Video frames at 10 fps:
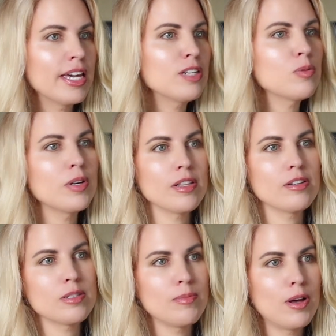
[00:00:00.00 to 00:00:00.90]
Each one of
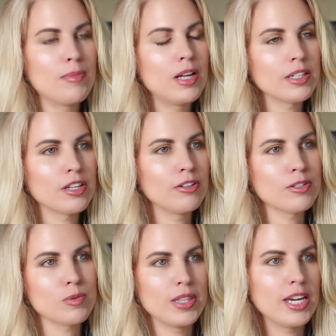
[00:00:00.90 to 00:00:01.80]
those small
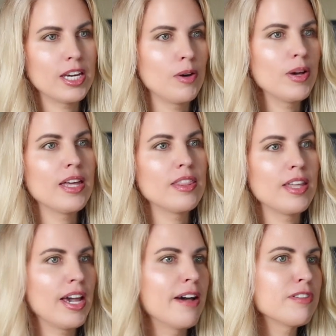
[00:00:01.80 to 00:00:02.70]
molecules, when they go in,
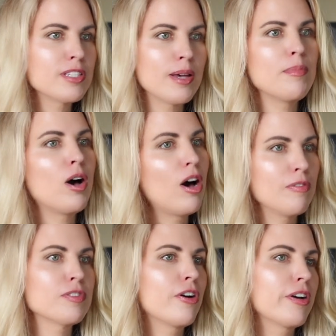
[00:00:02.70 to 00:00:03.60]
they have some
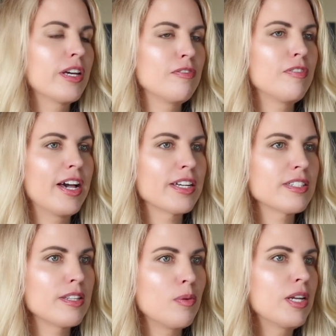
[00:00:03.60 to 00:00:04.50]
off target
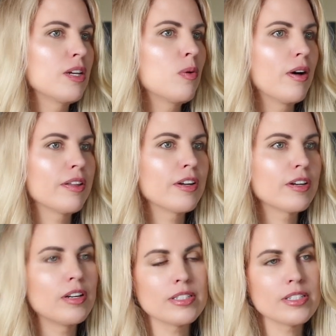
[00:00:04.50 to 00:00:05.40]
effects that we don't want.
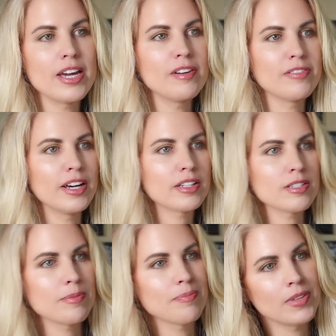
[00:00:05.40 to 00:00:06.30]
They're called side
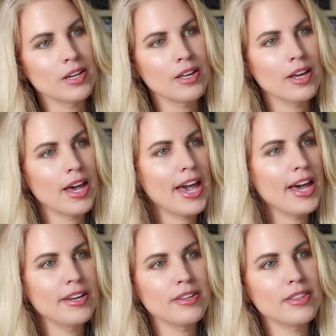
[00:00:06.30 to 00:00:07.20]
effects
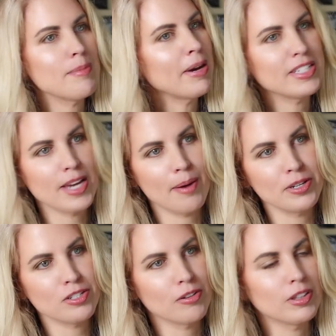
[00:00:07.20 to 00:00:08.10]
and they might
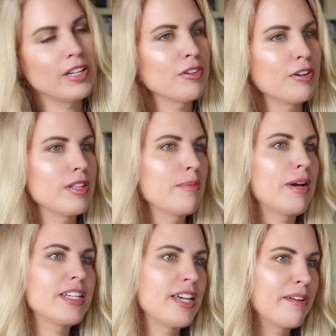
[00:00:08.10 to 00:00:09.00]
damage their liver, they
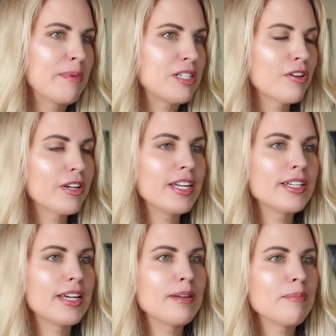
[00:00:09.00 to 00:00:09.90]
might damage their
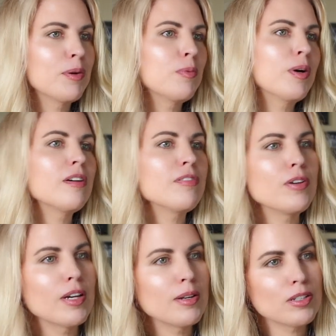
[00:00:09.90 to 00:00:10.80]
kidney. But what if
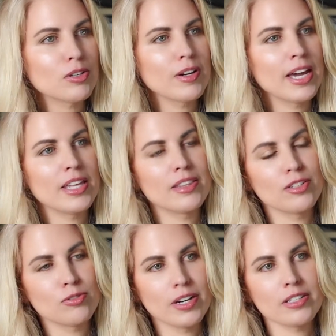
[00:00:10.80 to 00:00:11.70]
you can create
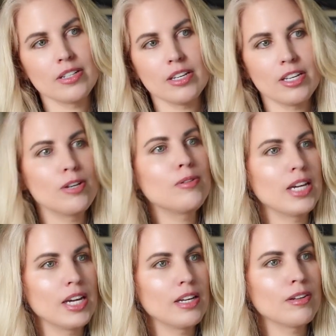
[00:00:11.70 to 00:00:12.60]
the drugs that you
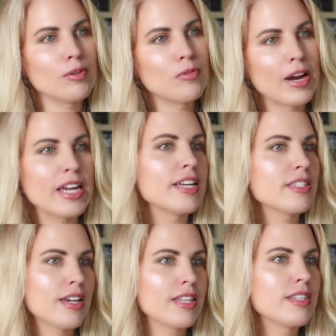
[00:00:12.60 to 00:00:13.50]
need right
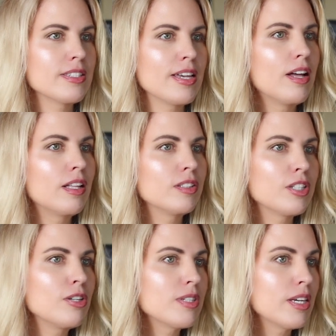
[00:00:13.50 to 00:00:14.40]
inside the cell,
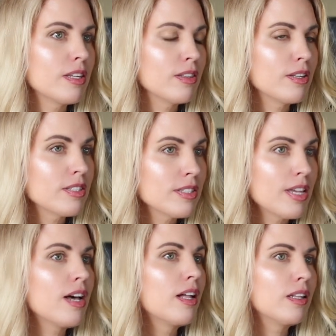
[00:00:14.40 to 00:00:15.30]
using the
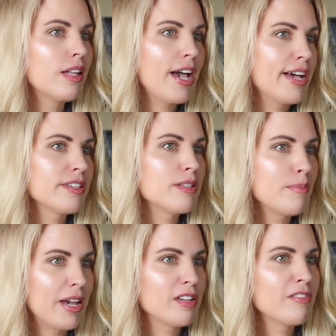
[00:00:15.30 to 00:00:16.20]
cell as the
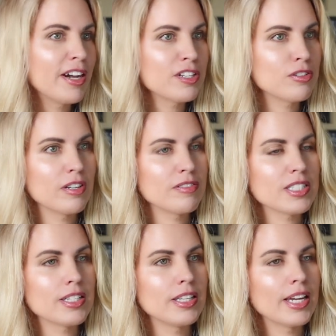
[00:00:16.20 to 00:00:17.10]
manufacturing
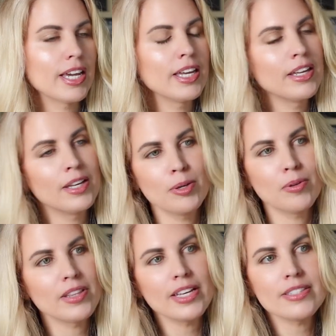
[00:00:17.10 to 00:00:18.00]
facility?
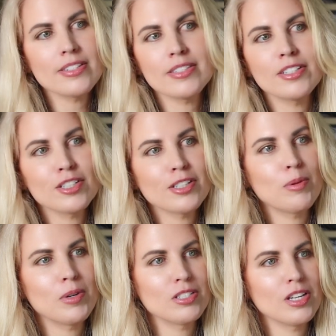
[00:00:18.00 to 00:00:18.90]
Well, that's
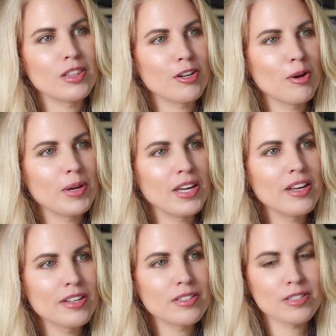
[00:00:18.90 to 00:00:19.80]
essentially what gene therapy
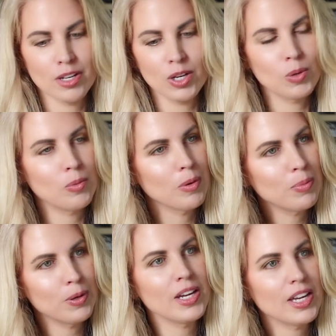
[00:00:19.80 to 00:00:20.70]
is. We're
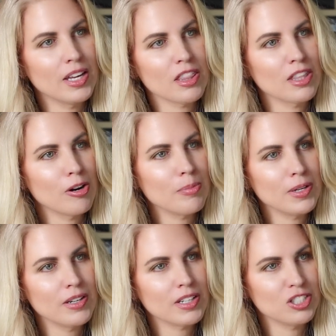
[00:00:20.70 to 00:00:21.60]
putting in a
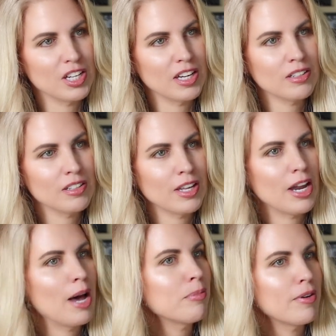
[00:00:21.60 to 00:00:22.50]
therapeutic gene
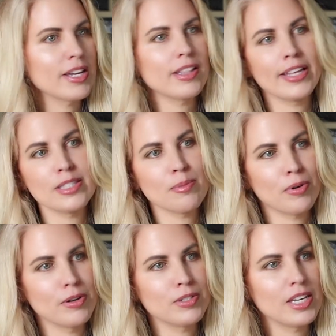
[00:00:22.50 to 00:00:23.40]
that upregulates a
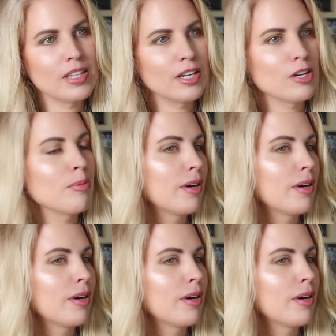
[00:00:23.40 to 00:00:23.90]
protein that your